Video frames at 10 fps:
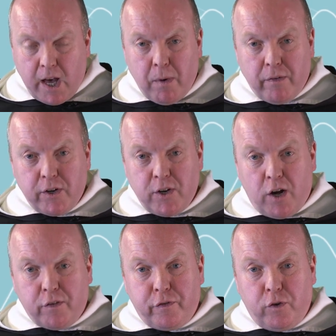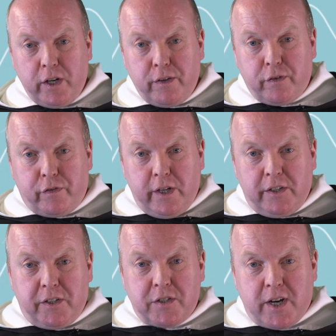However, not fully
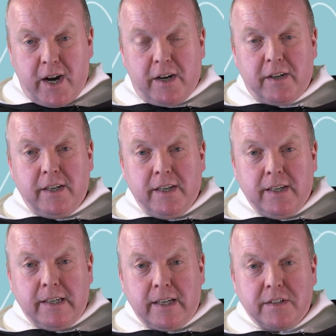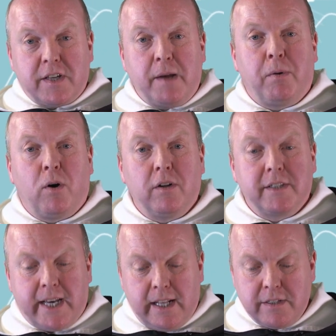fulfilled in this earth. As St. Paul
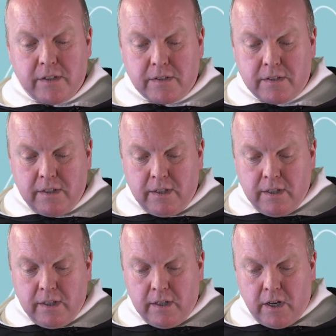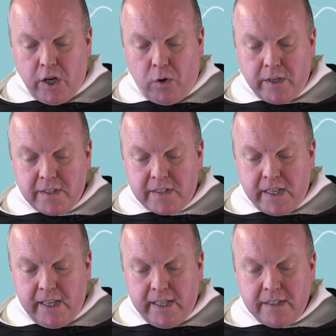tells us, I only
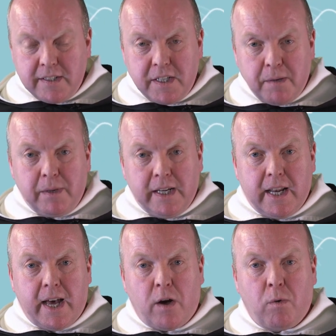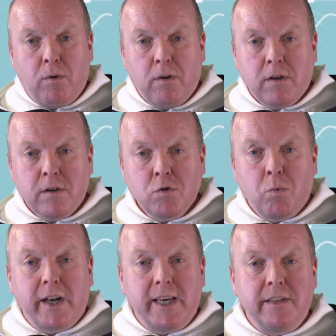see dimly now
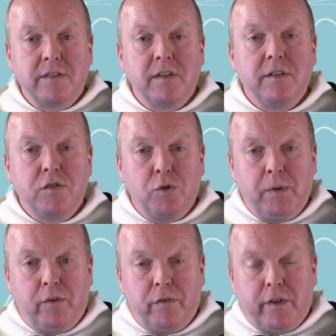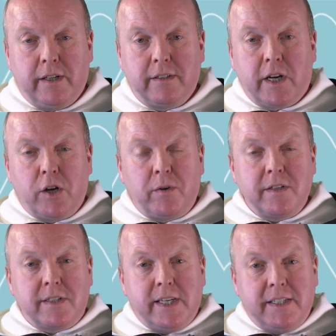what is to be revealed. I
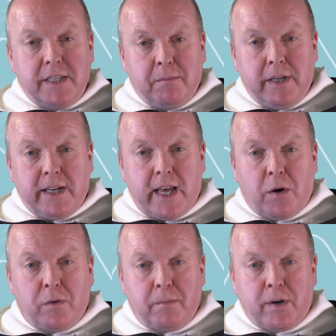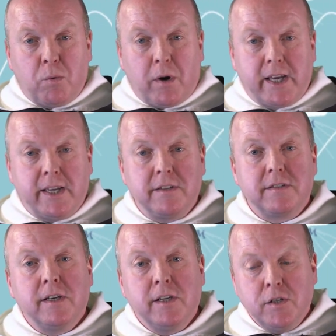only see dimly now in the mirror what
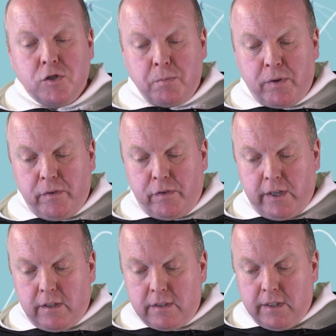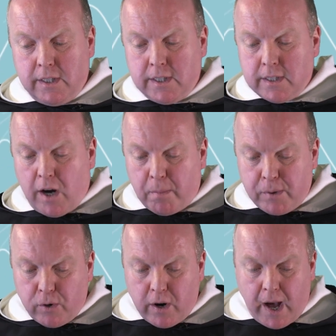is to be revealed our
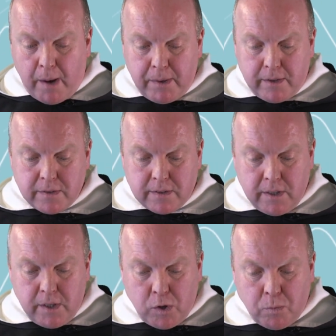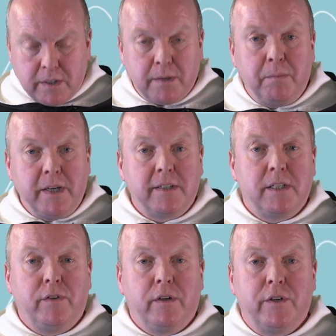pure happiness with the
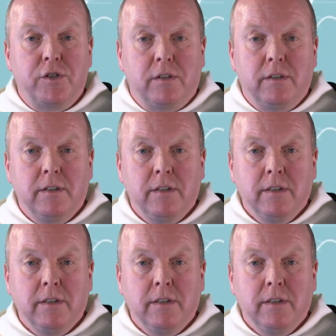beatific vision.